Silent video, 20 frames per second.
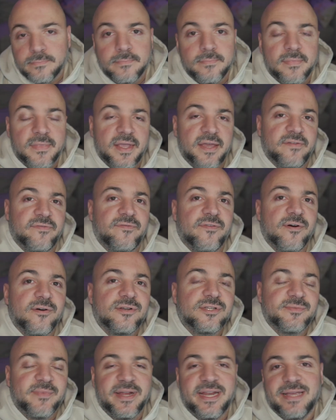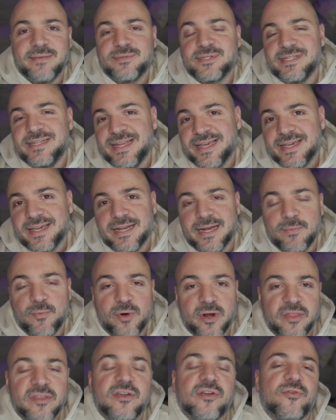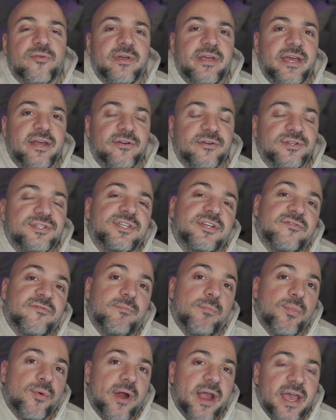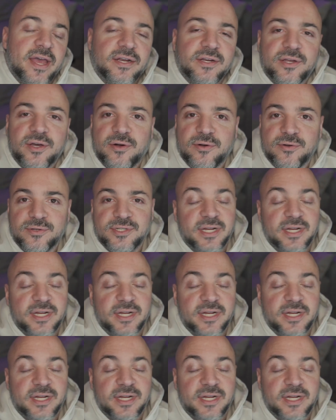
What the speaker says: Hey folks, my name's Nick and I'm one of the creators of BrandGhost,